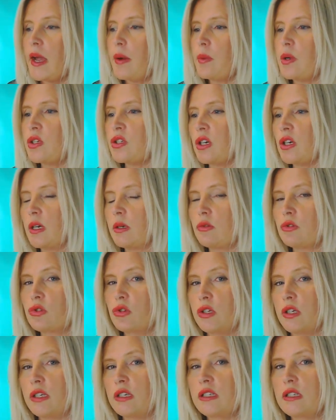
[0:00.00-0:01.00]
and we
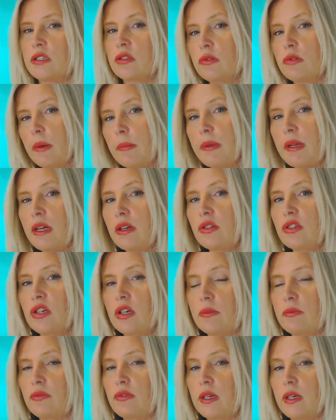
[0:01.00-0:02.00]
try and disrupt that
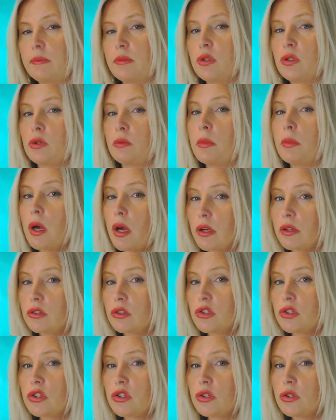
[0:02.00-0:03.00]
time frame too
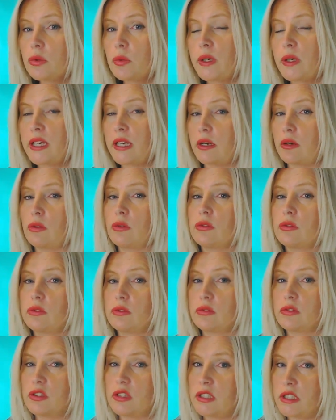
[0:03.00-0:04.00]
much, we cannot
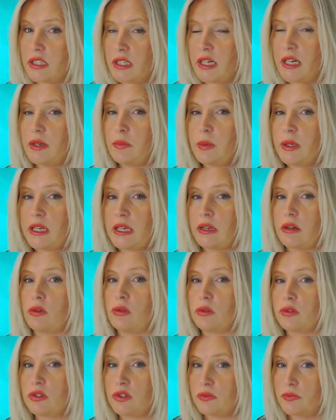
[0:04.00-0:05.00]
sustain, we
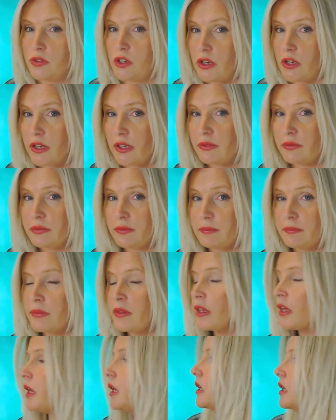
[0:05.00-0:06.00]
cannot survive.
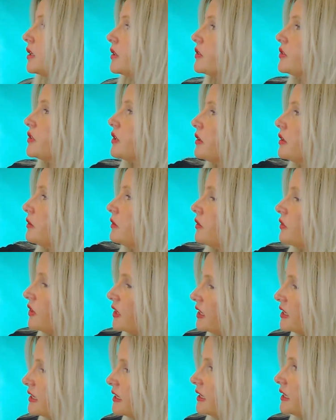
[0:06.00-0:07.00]
So
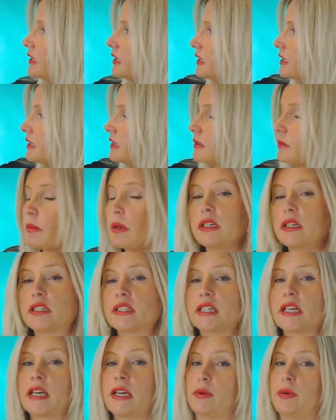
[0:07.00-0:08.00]
this is similar
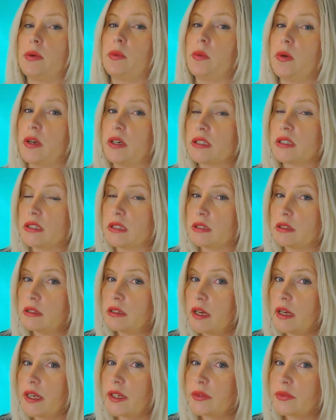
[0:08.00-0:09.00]
to how it works in
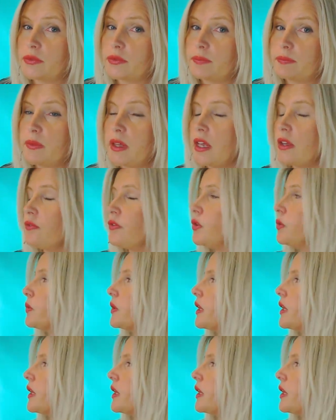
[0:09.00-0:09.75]
life. If